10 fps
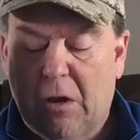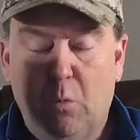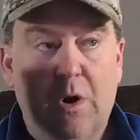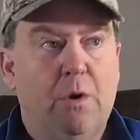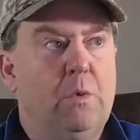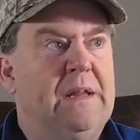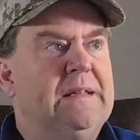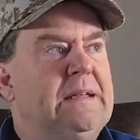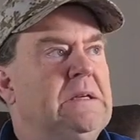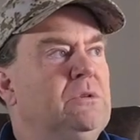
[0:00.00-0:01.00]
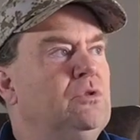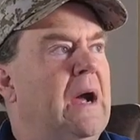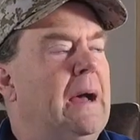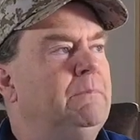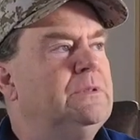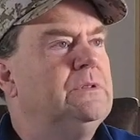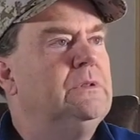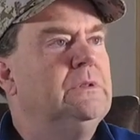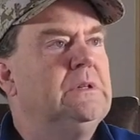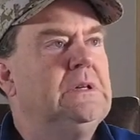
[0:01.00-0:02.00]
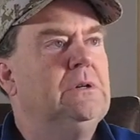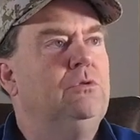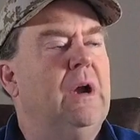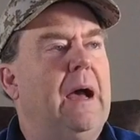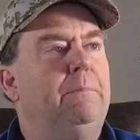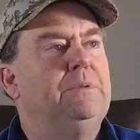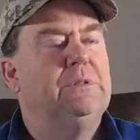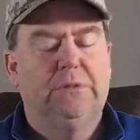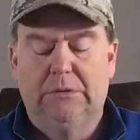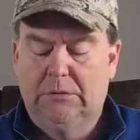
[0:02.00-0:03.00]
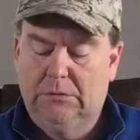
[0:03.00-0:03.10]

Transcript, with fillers: we're going to read the Q drops. Q drops.